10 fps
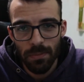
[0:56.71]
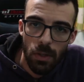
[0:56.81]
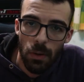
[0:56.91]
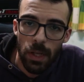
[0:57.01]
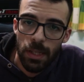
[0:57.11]

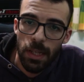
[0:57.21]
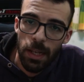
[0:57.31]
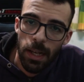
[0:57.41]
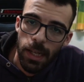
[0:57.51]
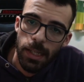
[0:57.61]
So it's the
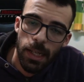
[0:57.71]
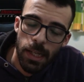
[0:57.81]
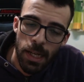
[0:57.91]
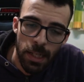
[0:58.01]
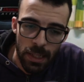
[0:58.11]
late
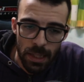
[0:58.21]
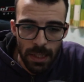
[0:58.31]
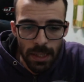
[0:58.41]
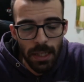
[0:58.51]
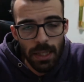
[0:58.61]

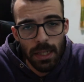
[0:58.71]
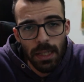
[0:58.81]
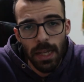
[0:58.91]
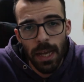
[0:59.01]
1960s,